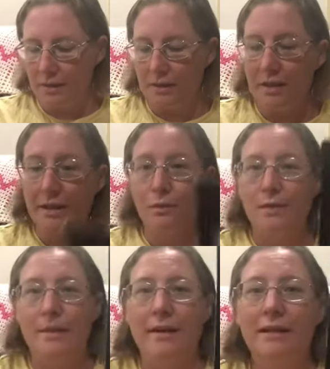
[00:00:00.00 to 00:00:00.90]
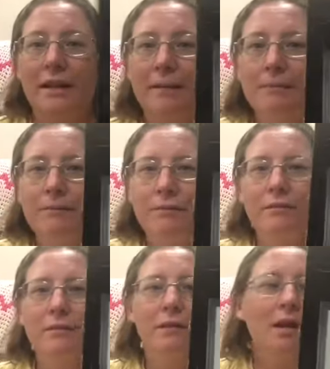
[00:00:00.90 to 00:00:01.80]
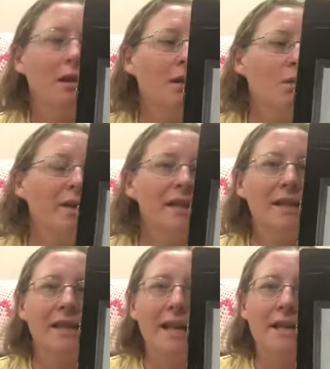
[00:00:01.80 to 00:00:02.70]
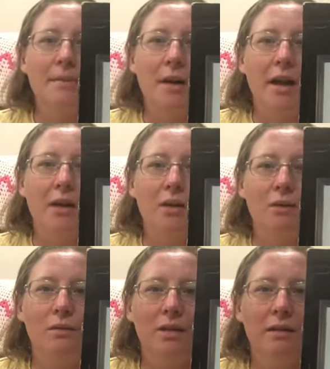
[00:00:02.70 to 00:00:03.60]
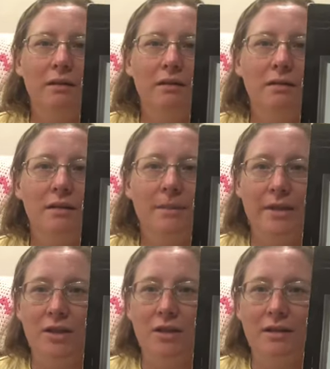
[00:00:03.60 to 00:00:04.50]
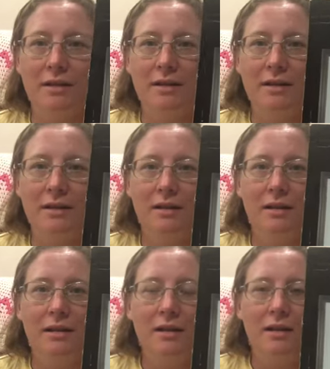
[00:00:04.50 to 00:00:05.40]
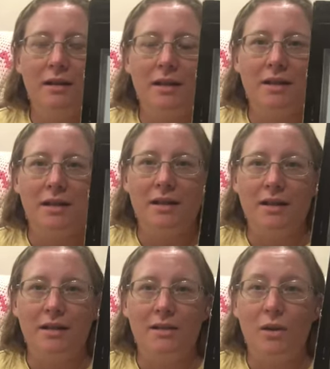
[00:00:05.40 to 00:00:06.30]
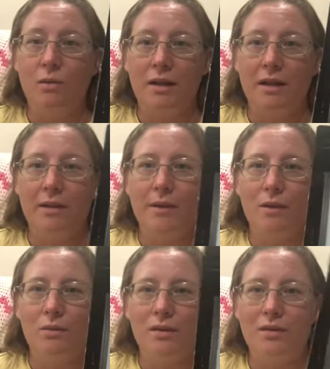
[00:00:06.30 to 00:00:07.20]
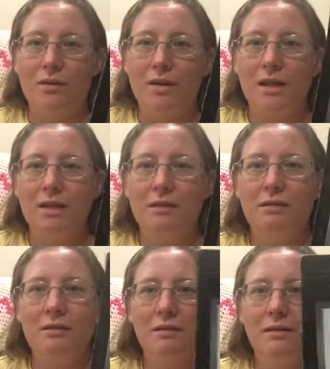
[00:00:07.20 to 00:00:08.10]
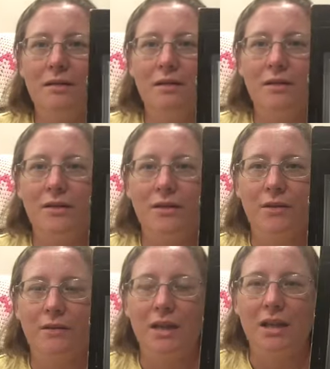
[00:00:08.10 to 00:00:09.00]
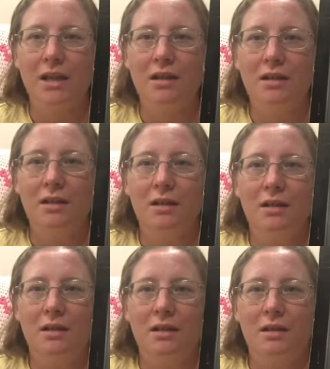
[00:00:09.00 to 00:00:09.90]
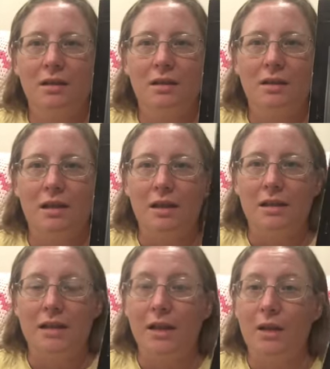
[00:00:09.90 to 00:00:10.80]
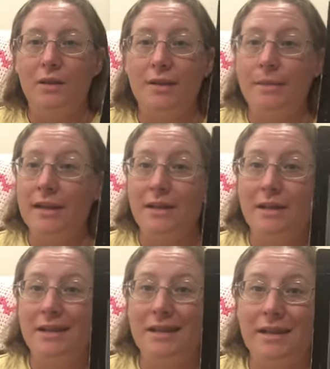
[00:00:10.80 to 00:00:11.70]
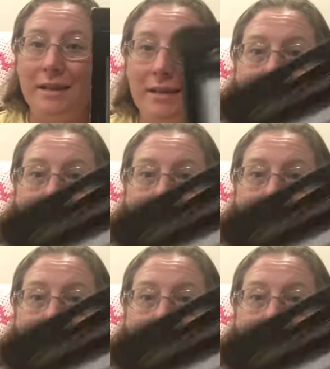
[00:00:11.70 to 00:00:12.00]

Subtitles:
Needles, apparently. Winter's Lace by Gold Dimensions. This is older than my oldest daughter, so Sophie is getting close to being 16, so